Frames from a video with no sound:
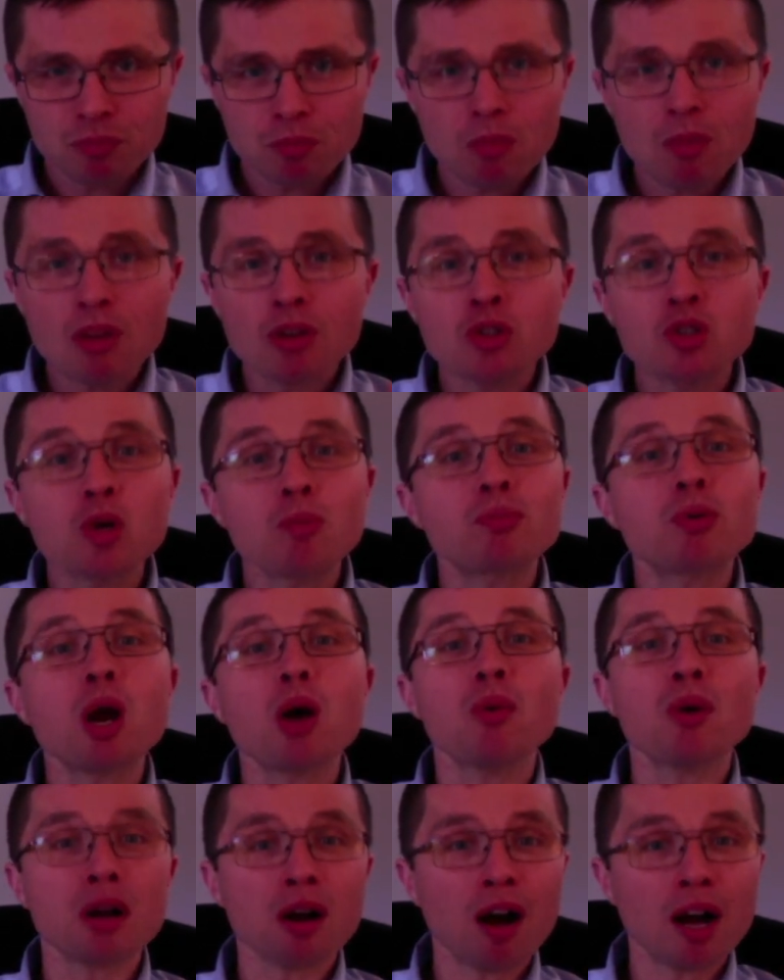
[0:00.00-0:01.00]
So
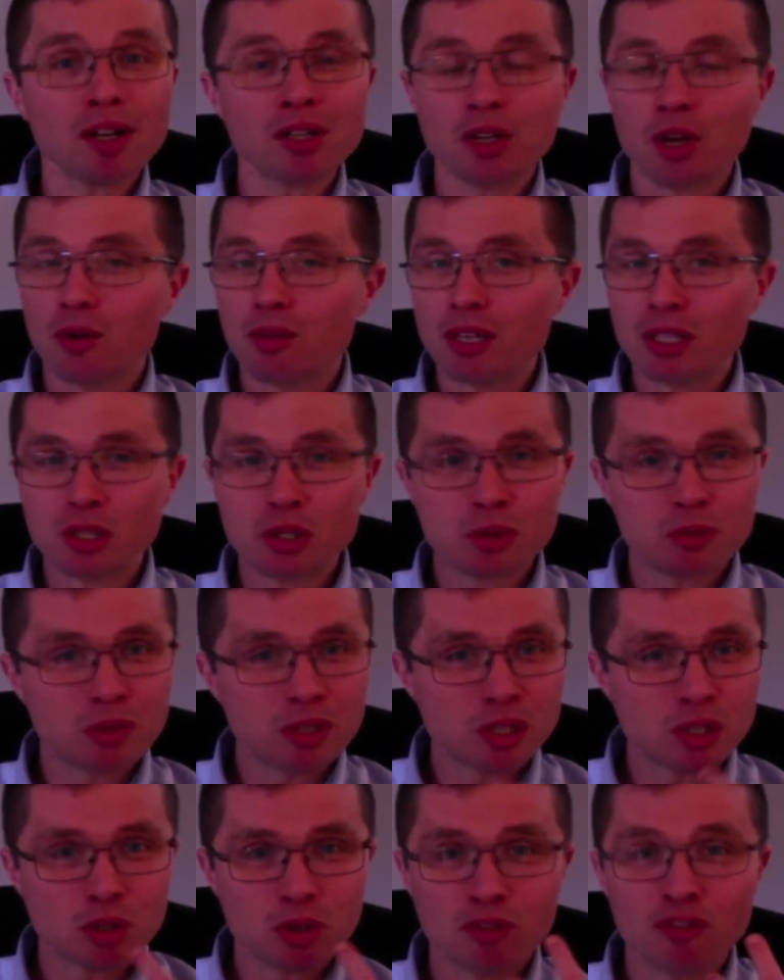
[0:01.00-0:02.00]
provocatio,
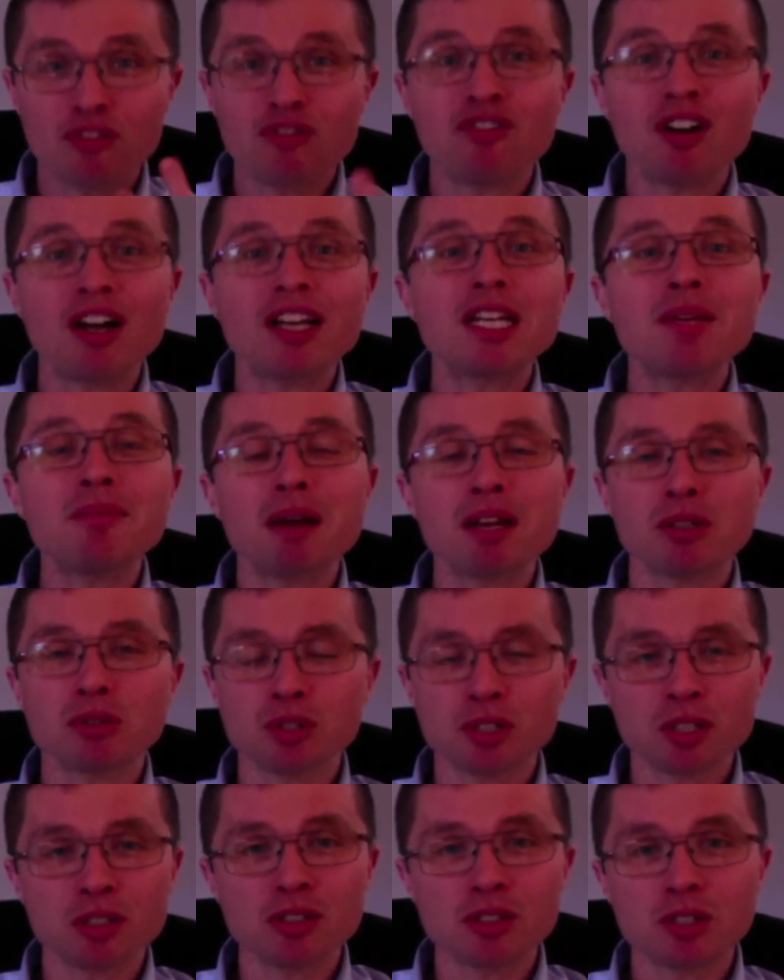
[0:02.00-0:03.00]
this sort of fundamental
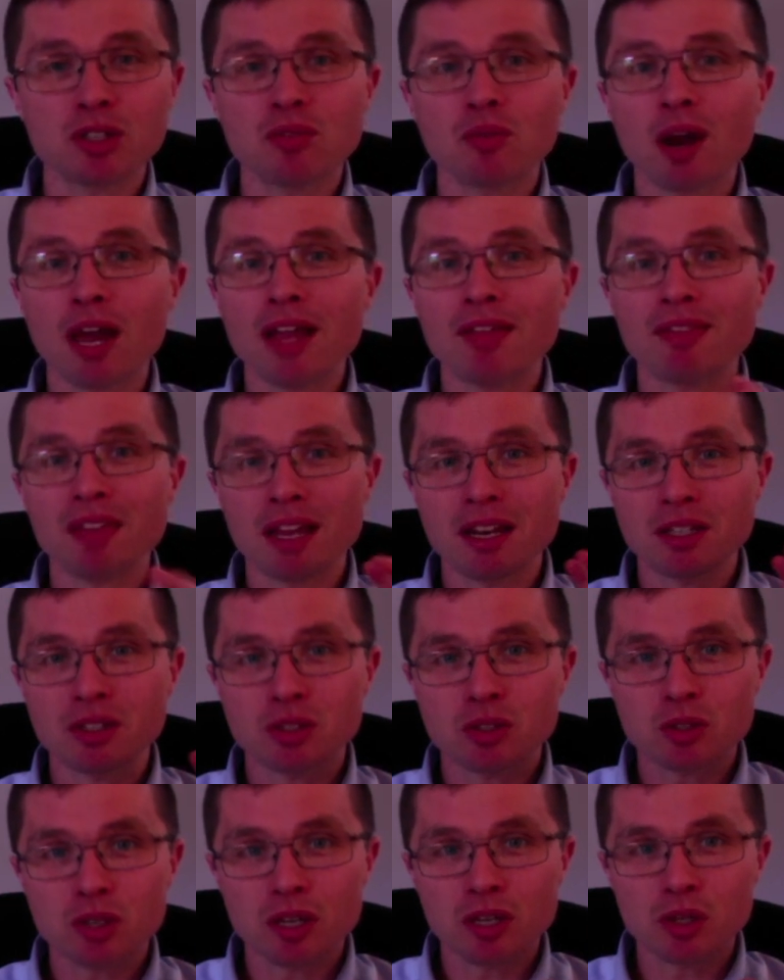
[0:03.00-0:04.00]
citizen right that
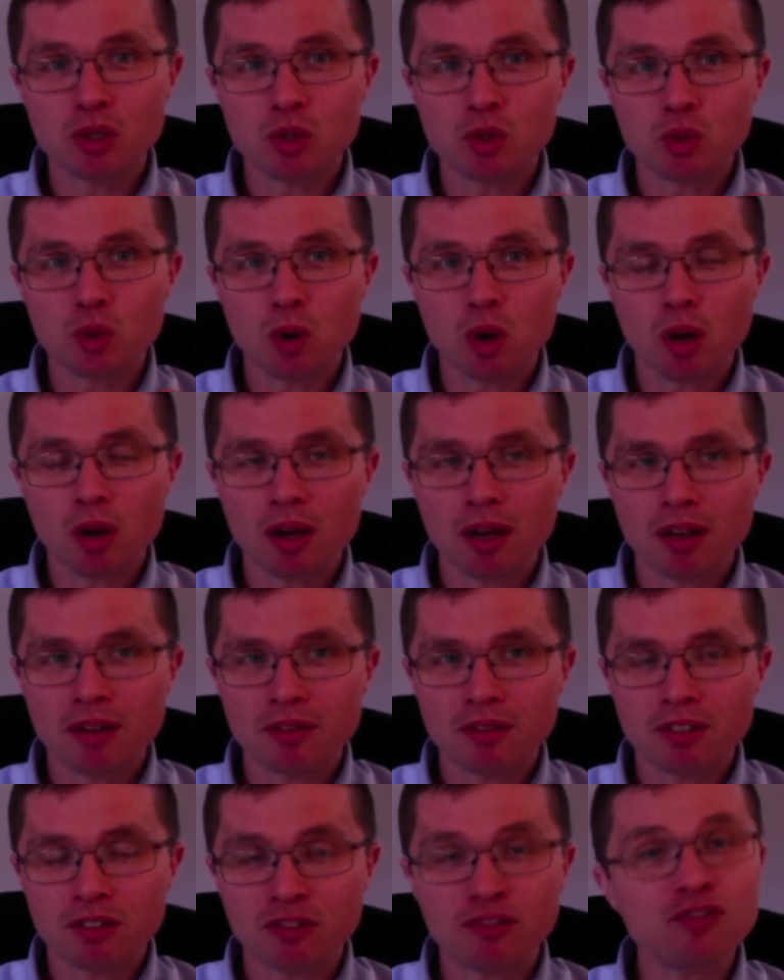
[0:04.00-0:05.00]
is
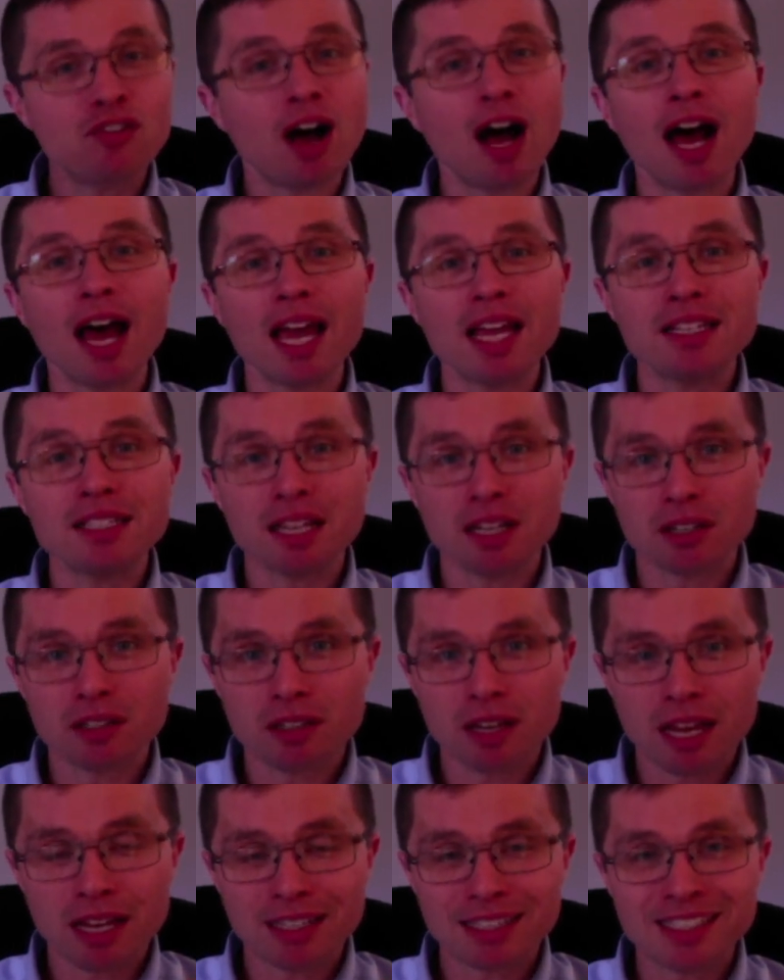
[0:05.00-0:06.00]
defined
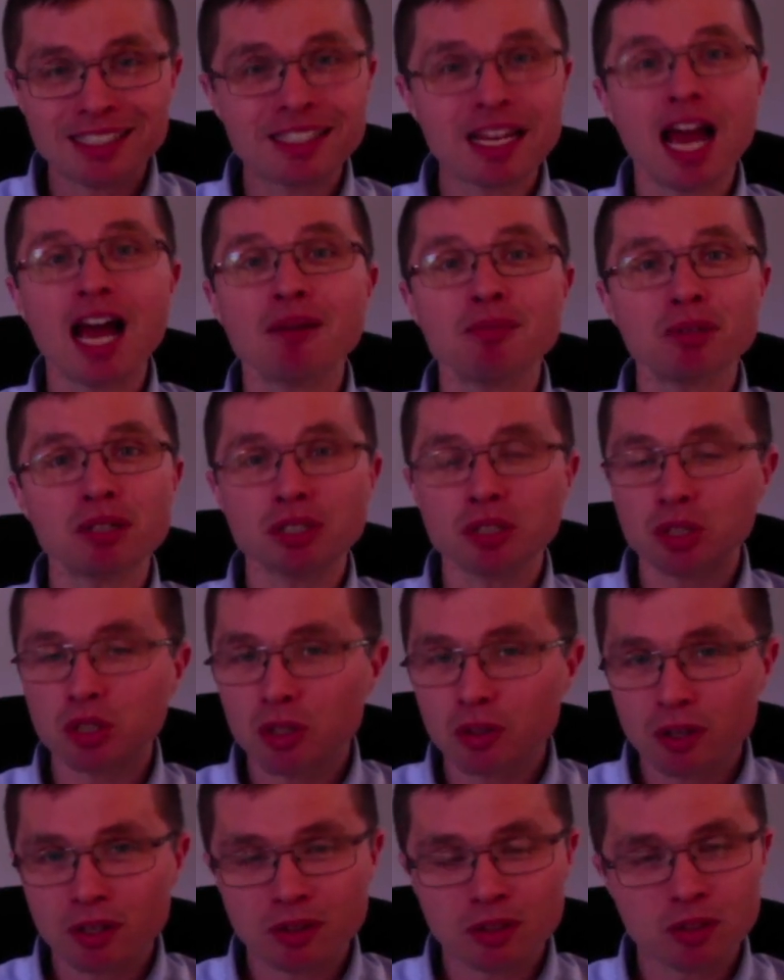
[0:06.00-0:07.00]
and established
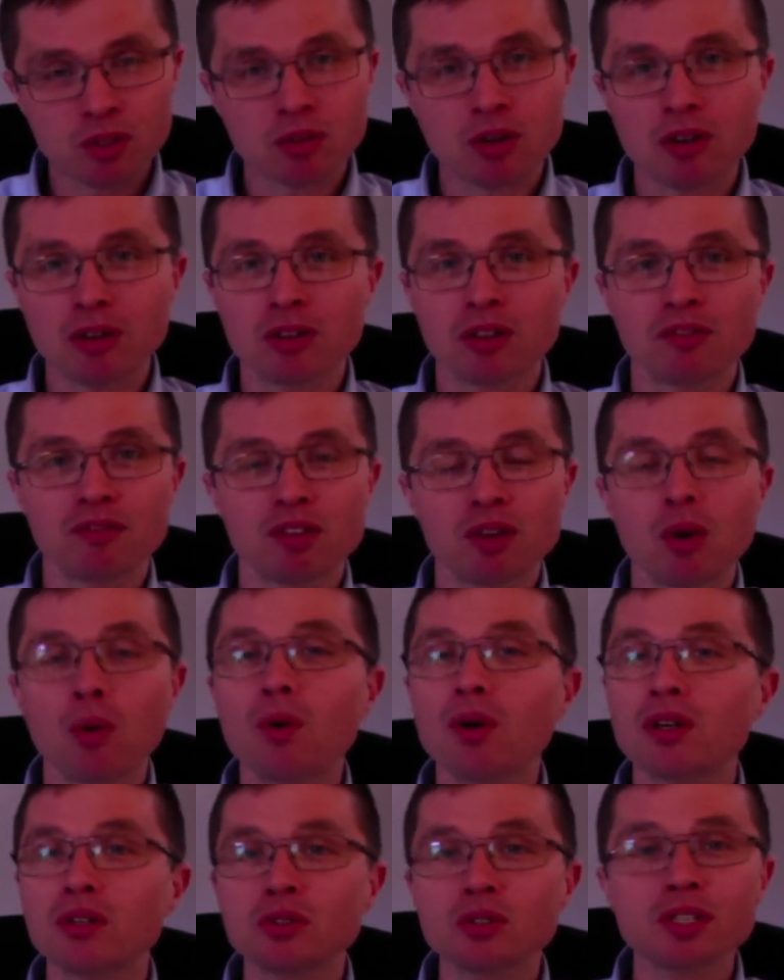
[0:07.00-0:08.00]
during the struggle of the
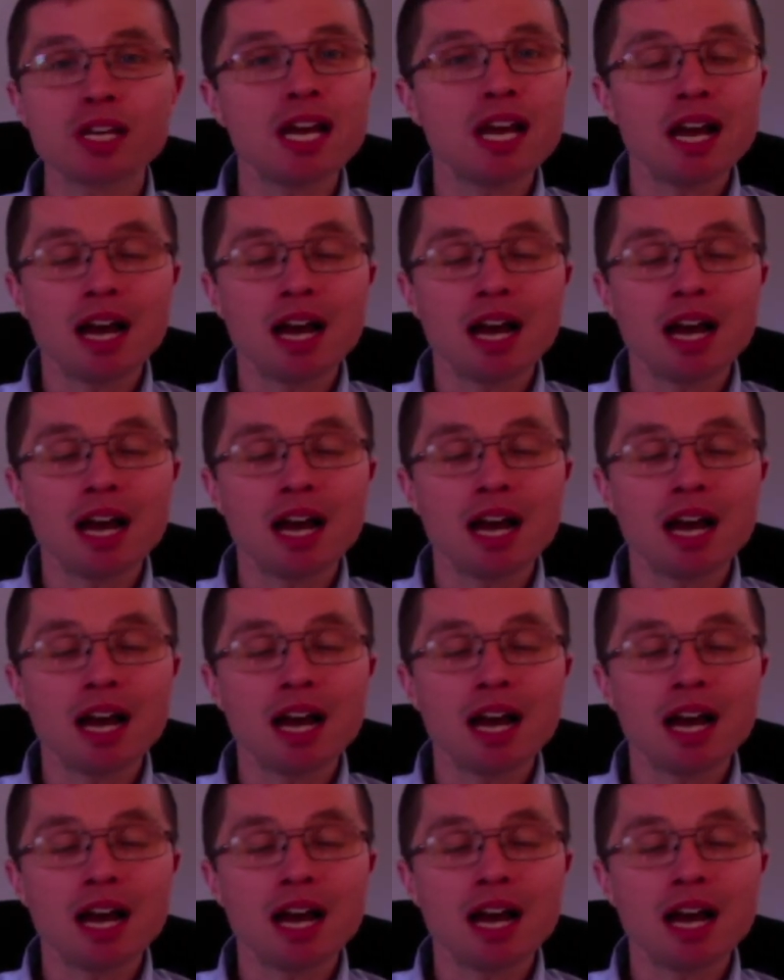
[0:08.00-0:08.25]
orders,